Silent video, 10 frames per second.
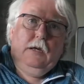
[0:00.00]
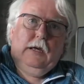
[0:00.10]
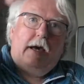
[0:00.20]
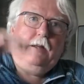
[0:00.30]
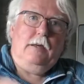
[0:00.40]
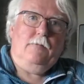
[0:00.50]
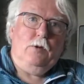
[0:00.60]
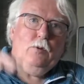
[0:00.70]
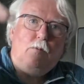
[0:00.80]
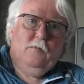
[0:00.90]
And if
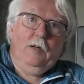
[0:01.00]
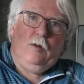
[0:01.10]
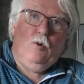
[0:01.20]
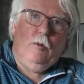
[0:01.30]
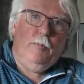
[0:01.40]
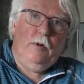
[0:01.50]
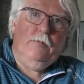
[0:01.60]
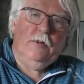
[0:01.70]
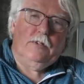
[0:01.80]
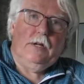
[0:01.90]
you go above
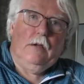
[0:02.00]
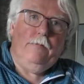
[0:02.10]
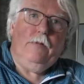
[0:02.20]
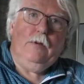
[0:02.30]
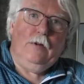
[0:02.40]
yourself,